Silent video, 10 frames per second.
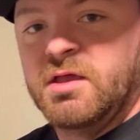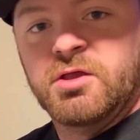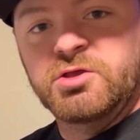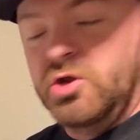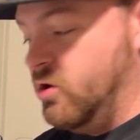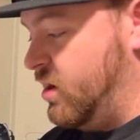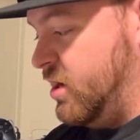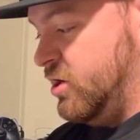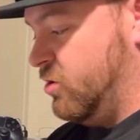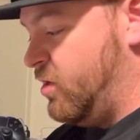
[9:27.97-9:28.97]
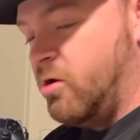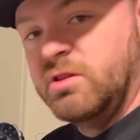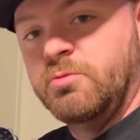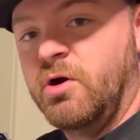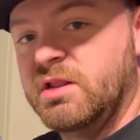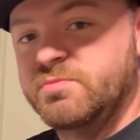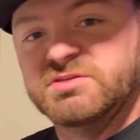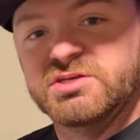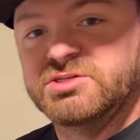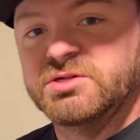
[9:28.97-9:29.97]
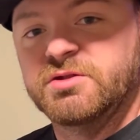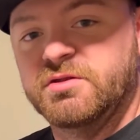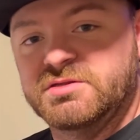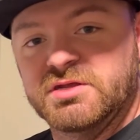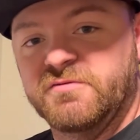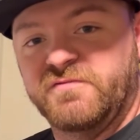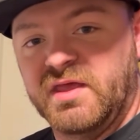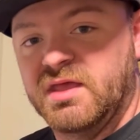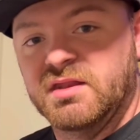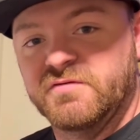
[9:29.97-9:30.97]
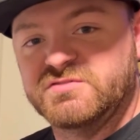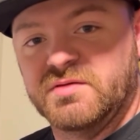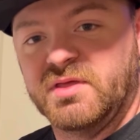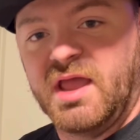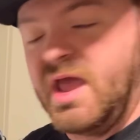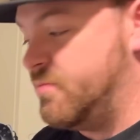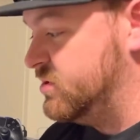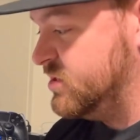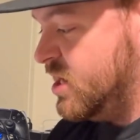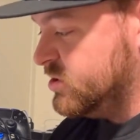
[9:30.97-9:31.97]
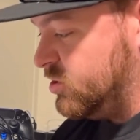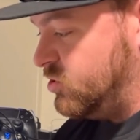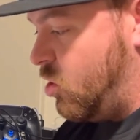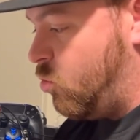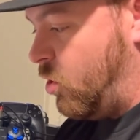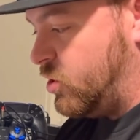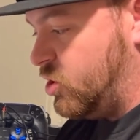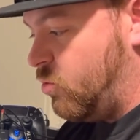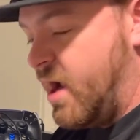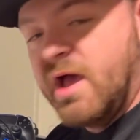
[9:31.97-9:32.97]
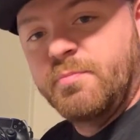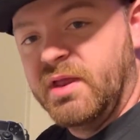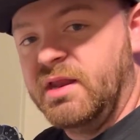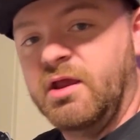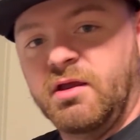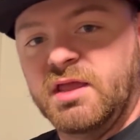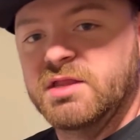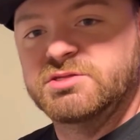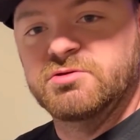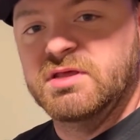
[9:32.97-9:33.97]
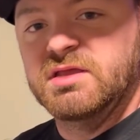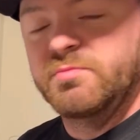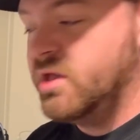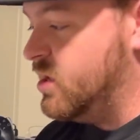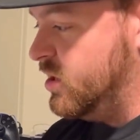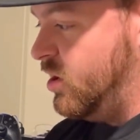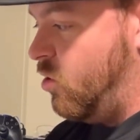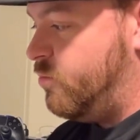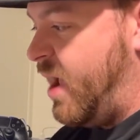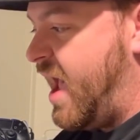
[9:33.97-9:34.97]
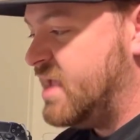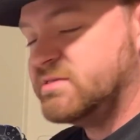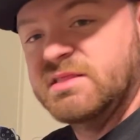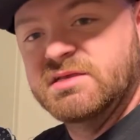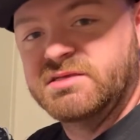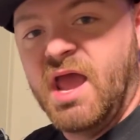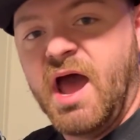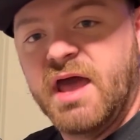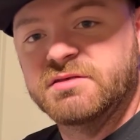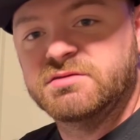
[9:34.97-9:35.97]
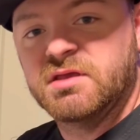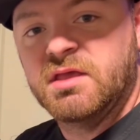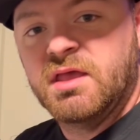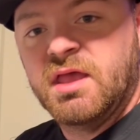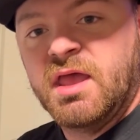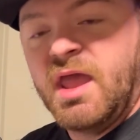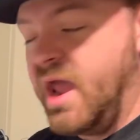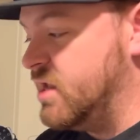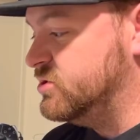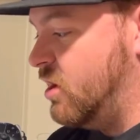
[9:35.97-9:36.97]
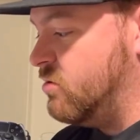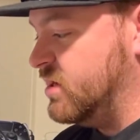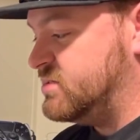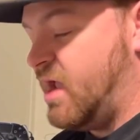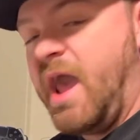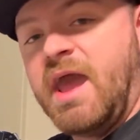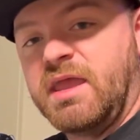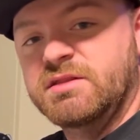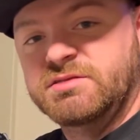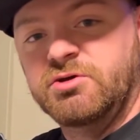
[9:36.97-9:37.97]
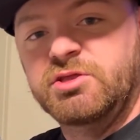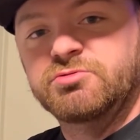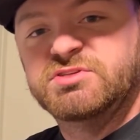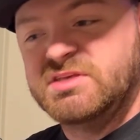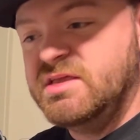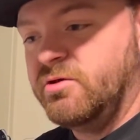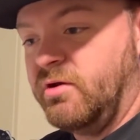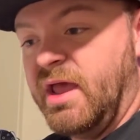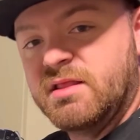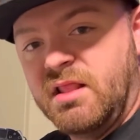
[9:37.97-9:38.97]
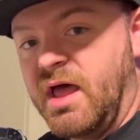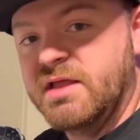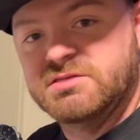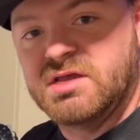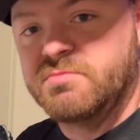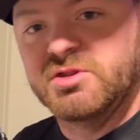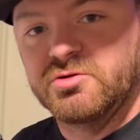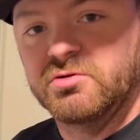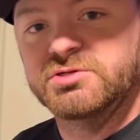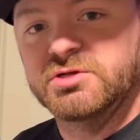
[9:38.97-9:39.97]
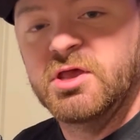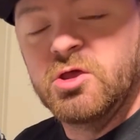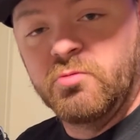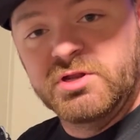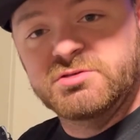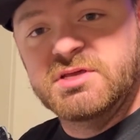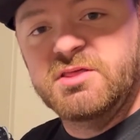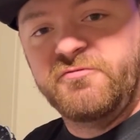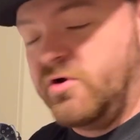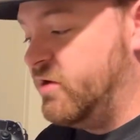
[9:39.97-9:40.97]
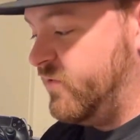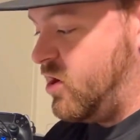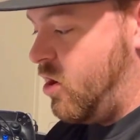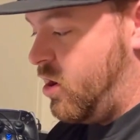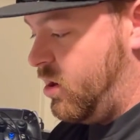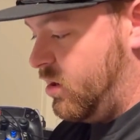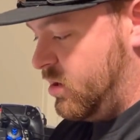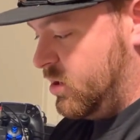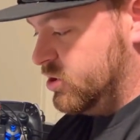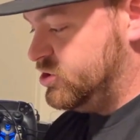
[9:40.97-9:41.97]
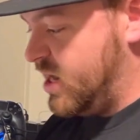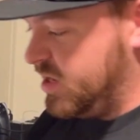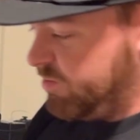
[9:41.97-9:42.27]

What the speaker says: you're the only one in position to defend if something happens. So don't work your way up in here and get too deep. Don't pass these guys, and don't attack until you see their headlights coming towards you. When you see the front of a car jetting